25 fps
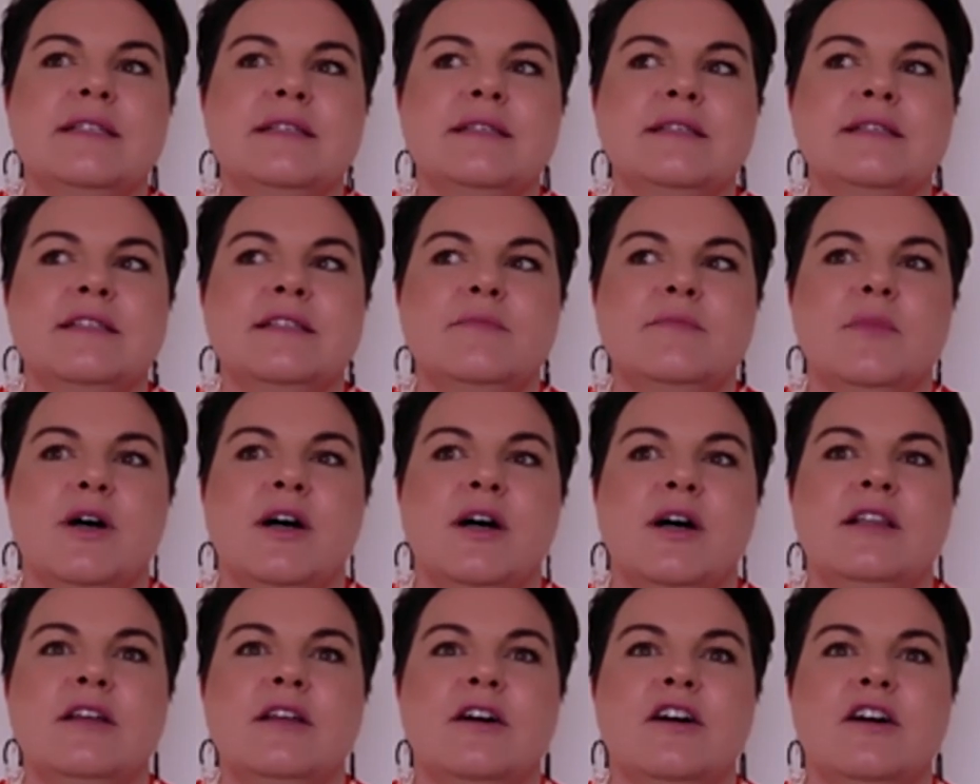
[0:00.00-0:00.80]
in my
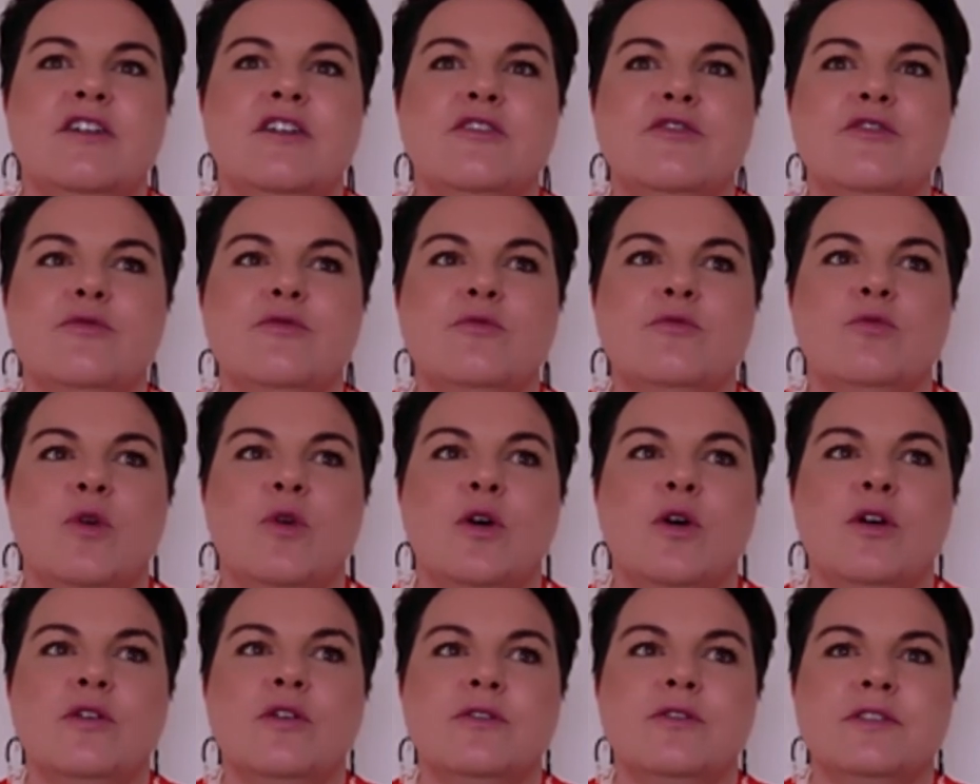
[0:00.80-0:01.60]
life
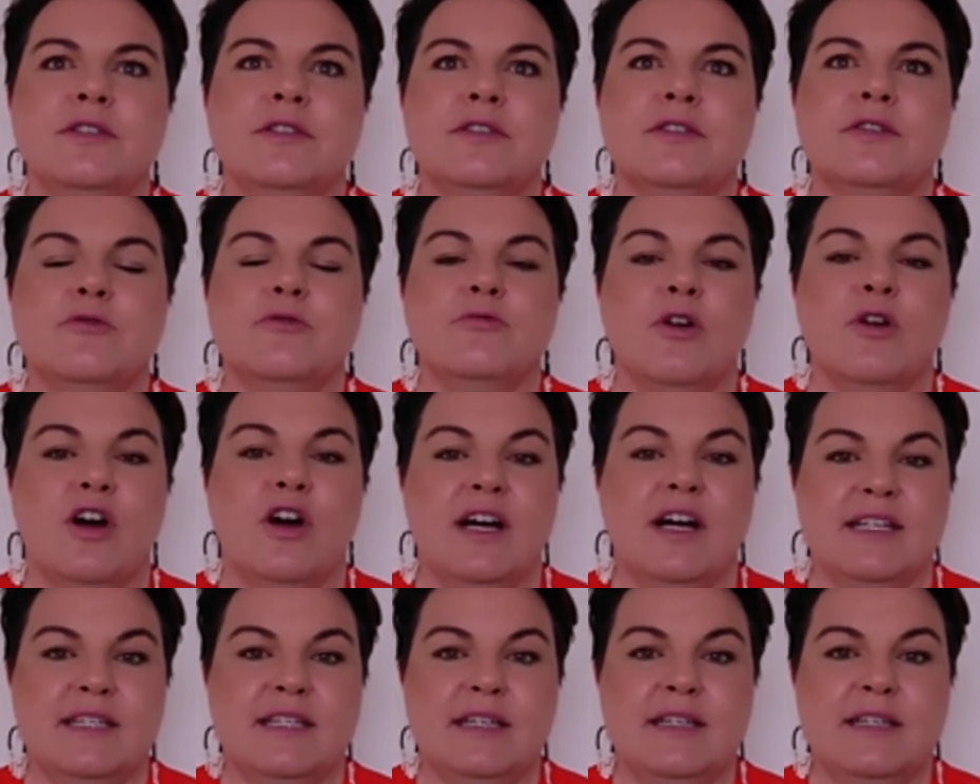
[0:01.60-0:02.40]
was the
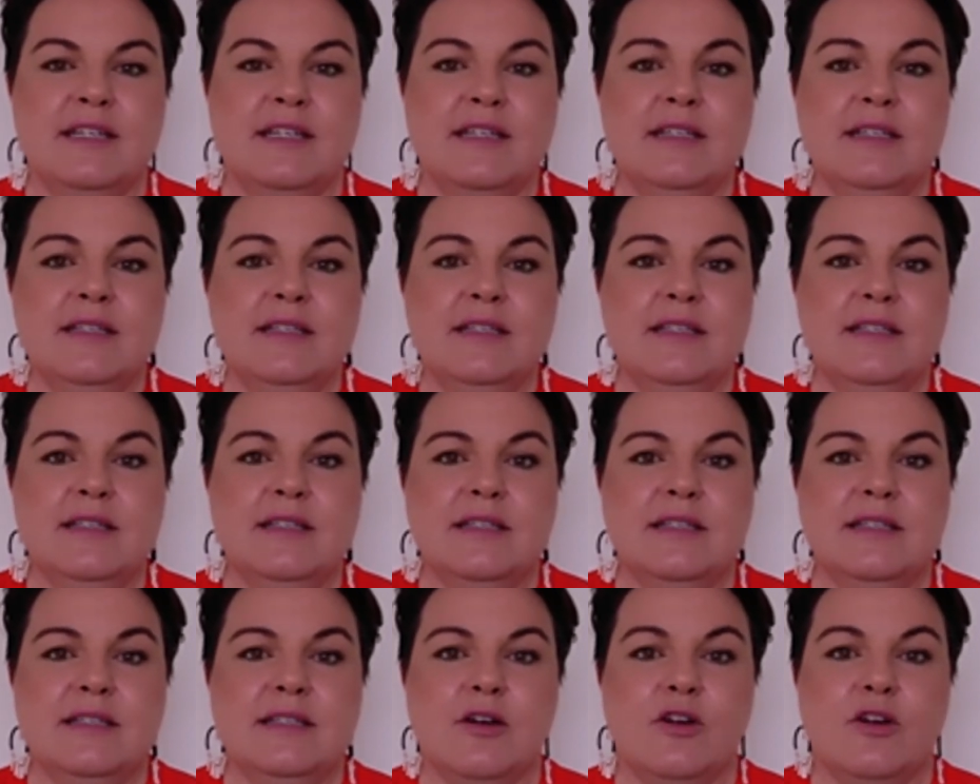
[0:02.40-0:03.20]

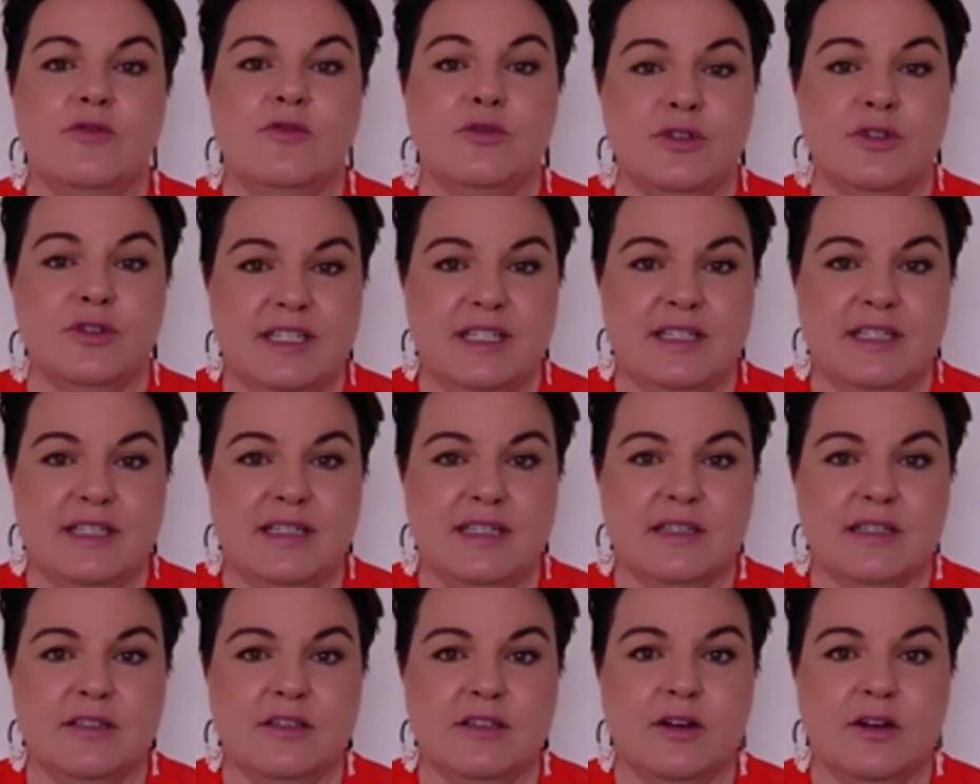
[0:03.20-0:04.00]
writings of autistic
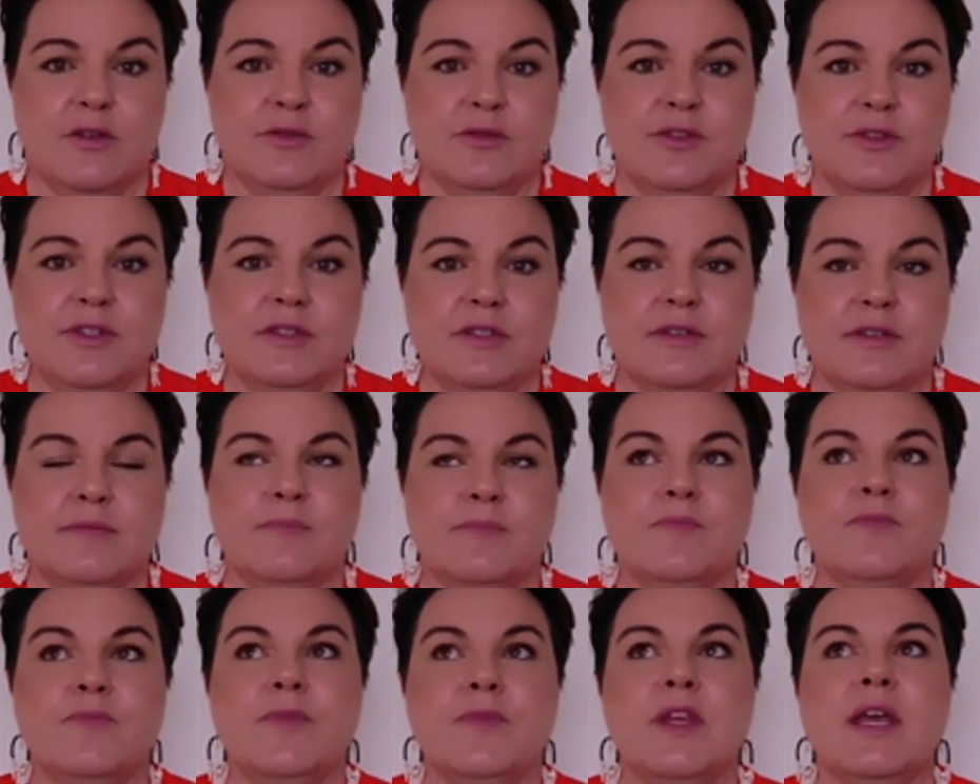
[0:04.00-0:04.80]

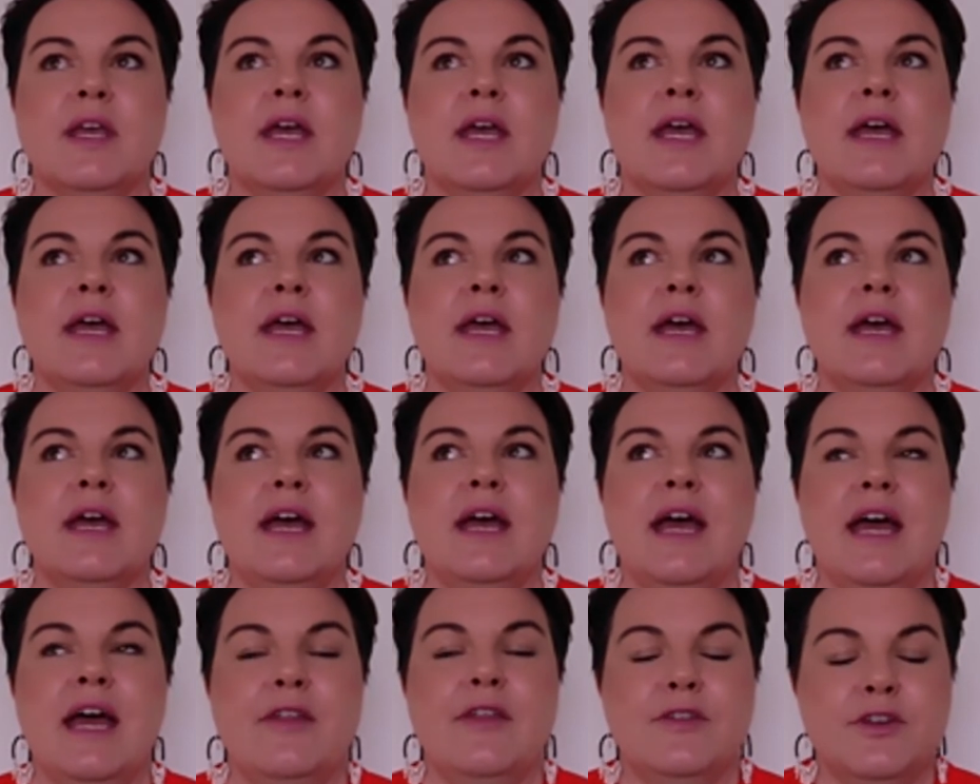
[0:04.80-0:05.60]
adults
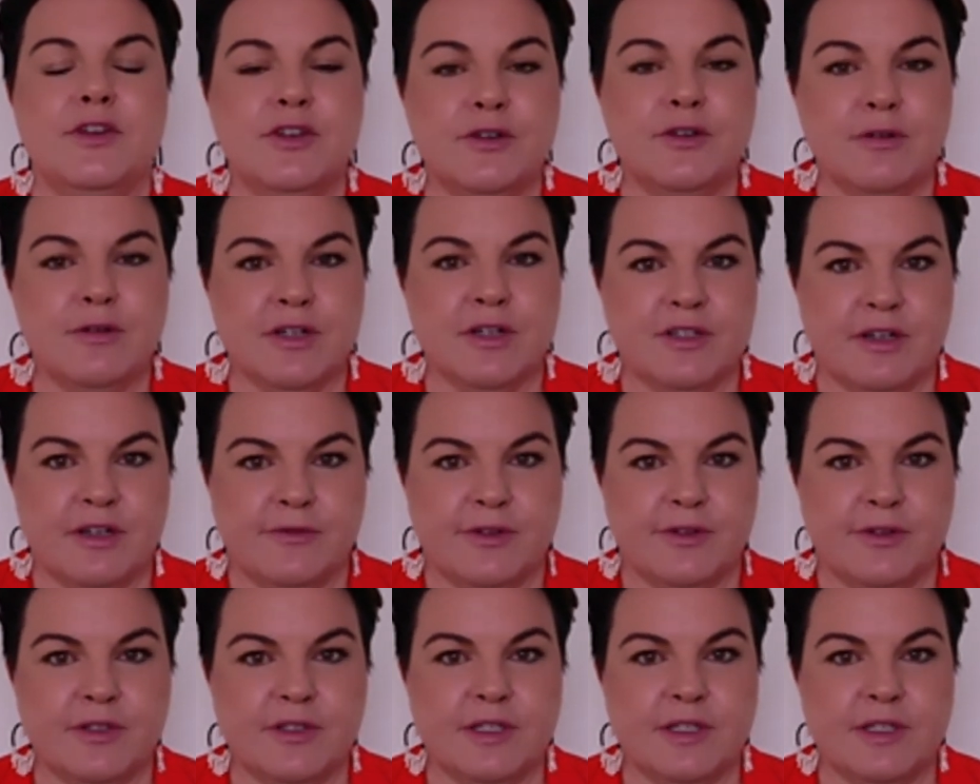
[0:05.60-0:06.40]
and the
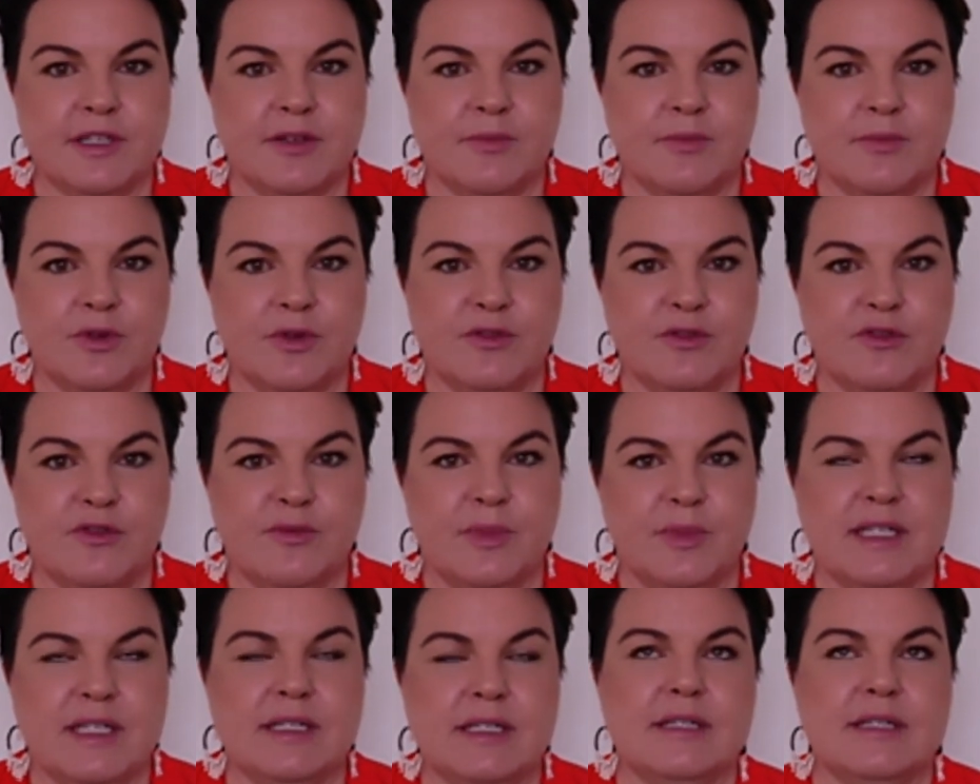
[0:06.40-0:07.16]
neurodiversity movement.